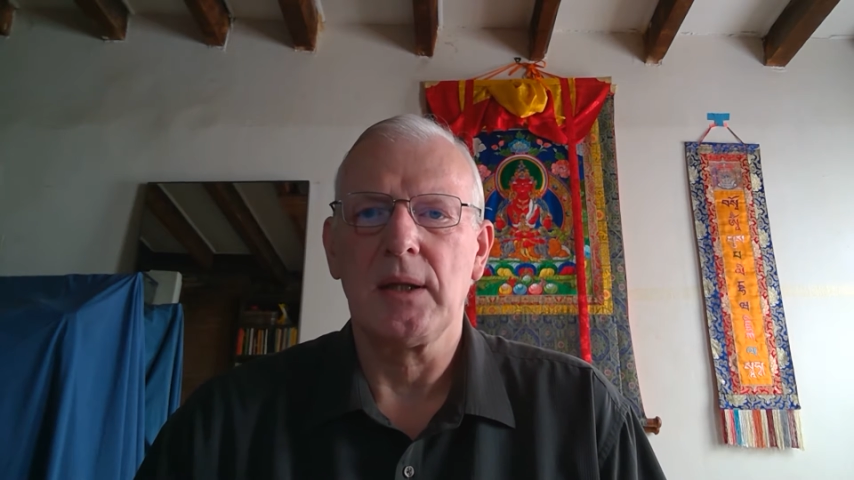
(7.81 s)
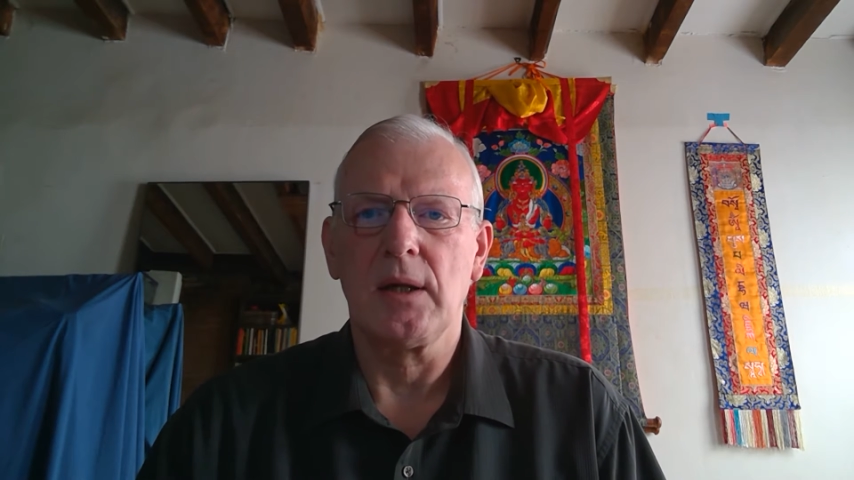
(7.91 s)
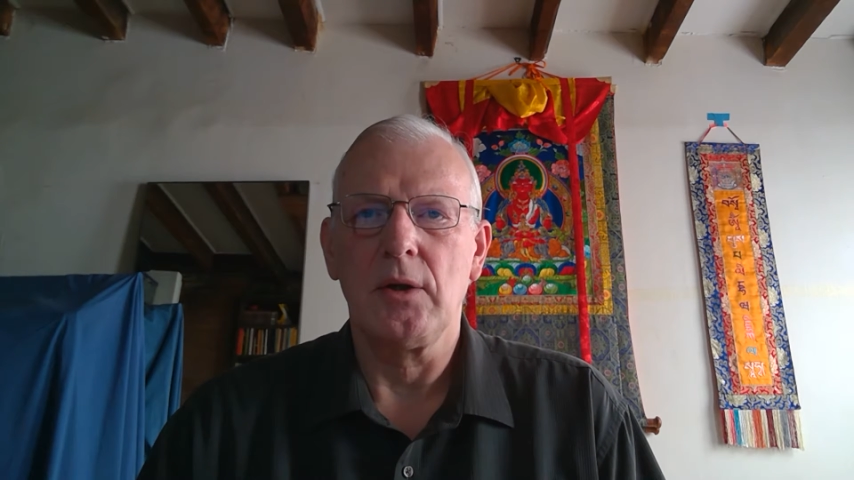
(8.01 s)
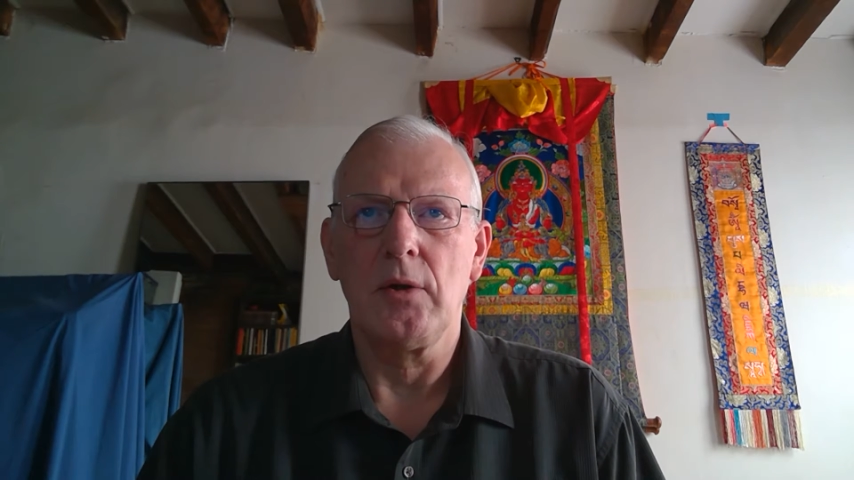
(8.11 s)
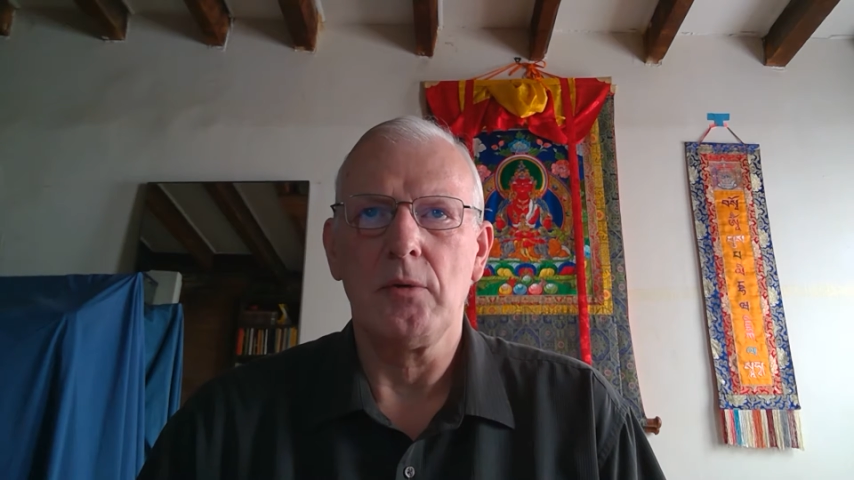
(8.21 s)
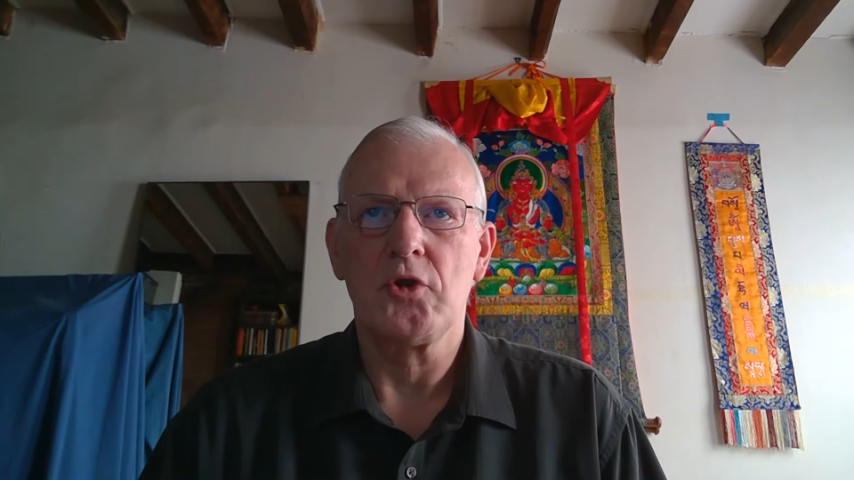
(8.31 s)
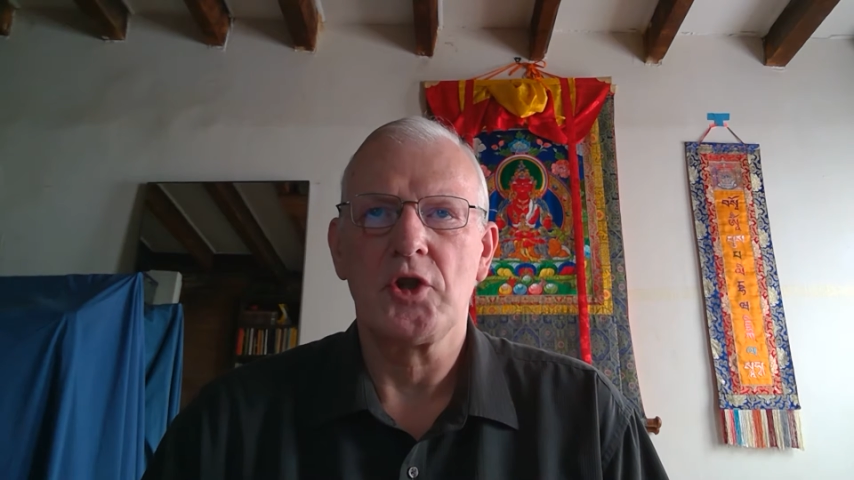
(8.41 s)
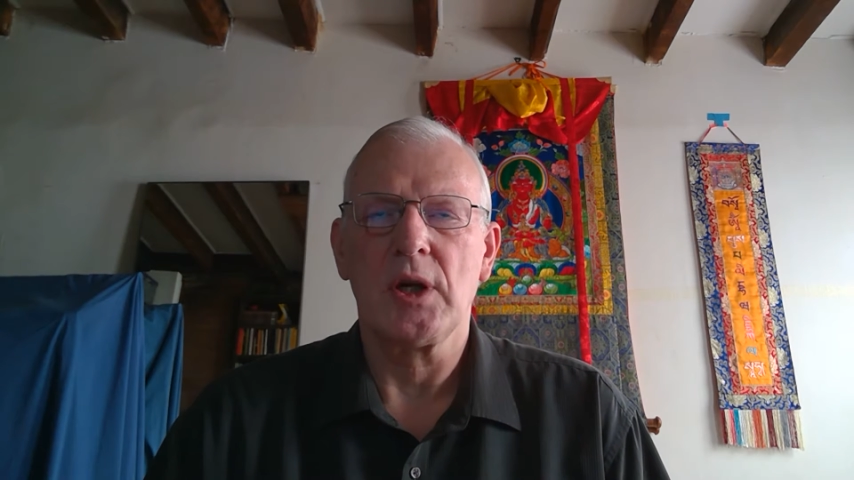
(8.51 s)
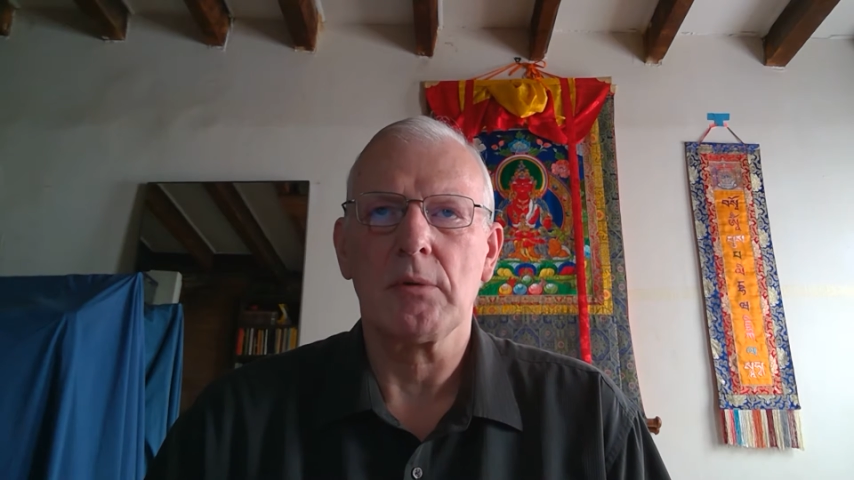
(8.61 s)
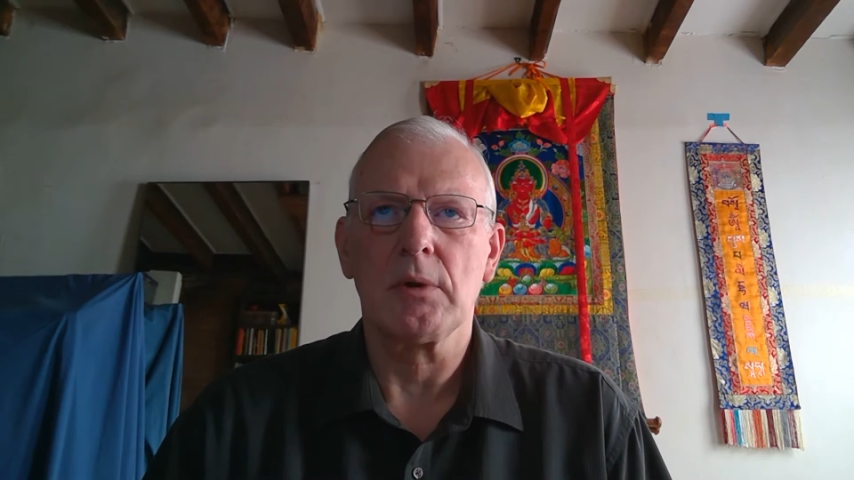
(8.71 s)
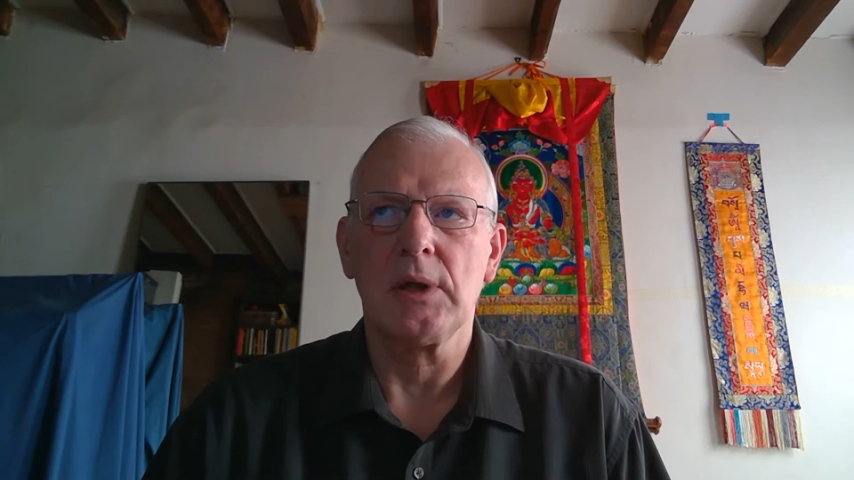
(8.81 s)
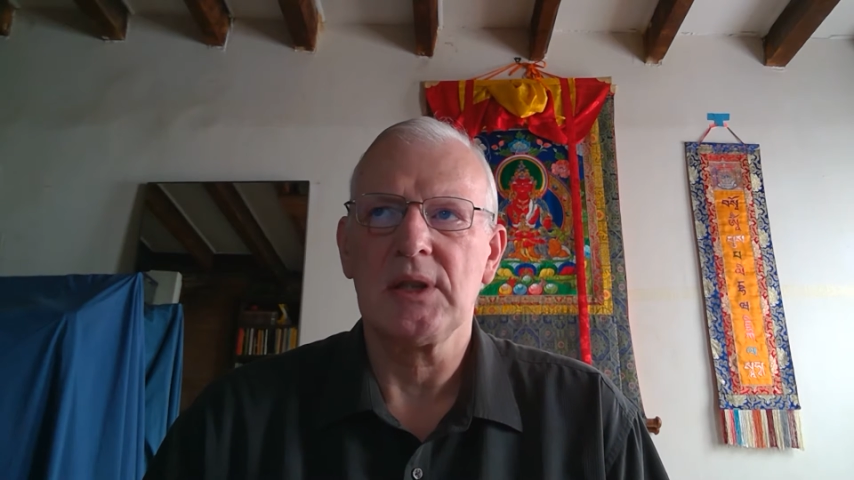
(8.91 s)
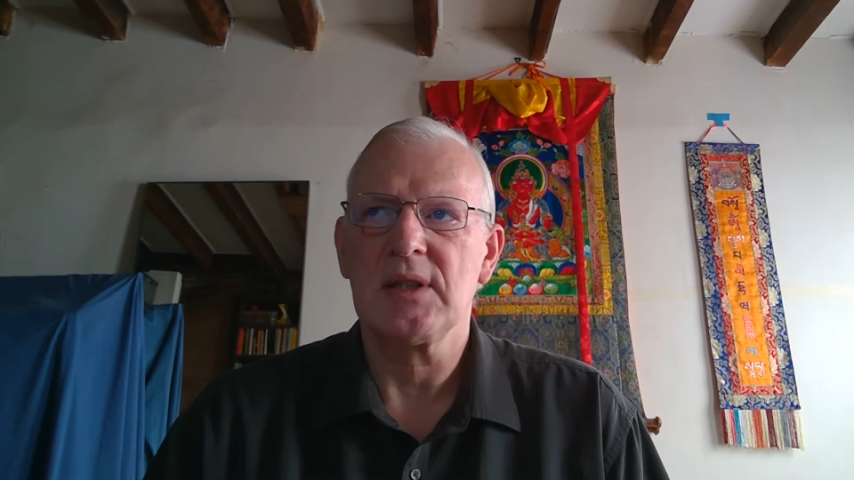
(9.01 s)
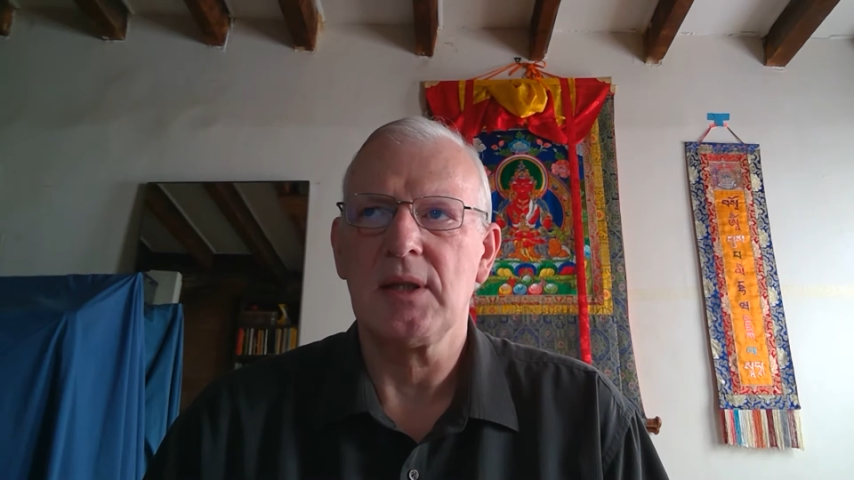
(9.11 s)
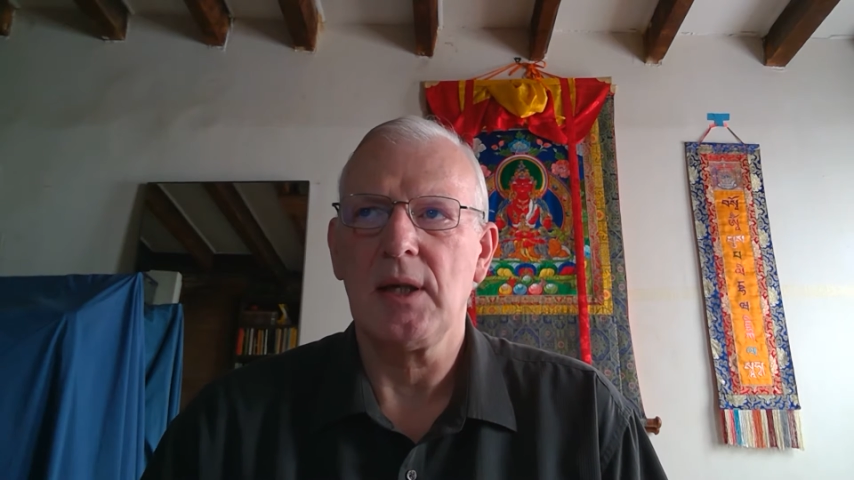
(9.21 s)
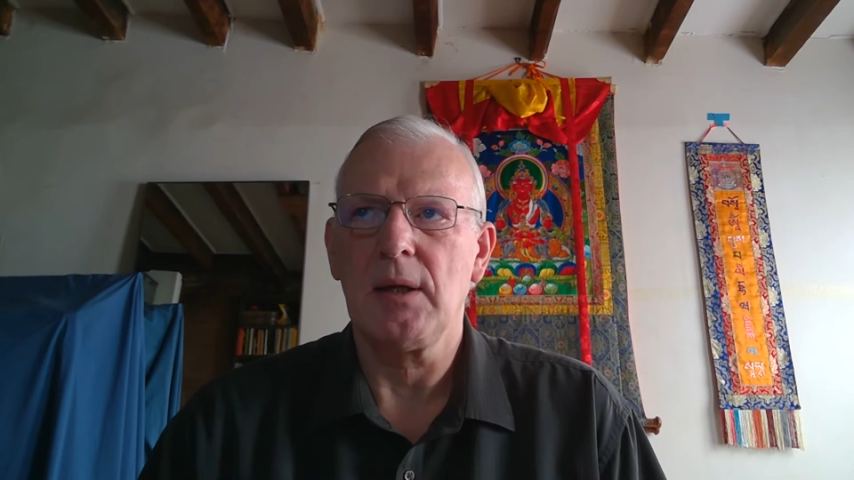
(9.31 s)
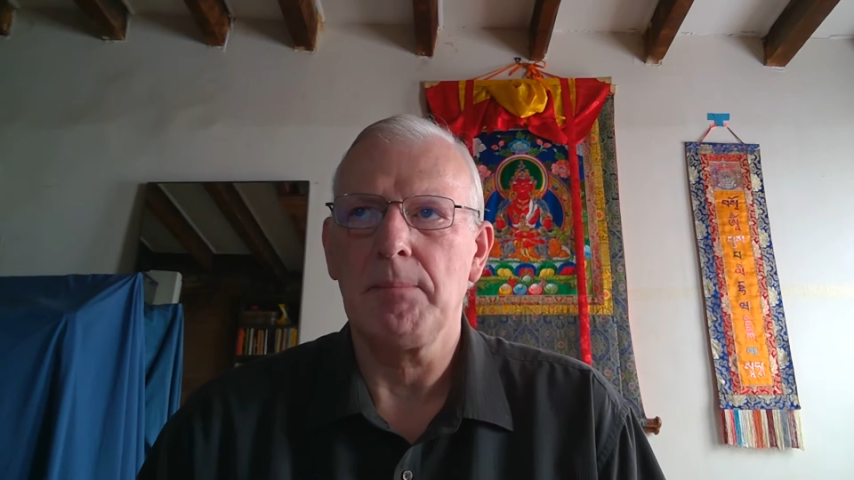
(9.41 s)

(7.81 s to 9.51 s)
that you generally see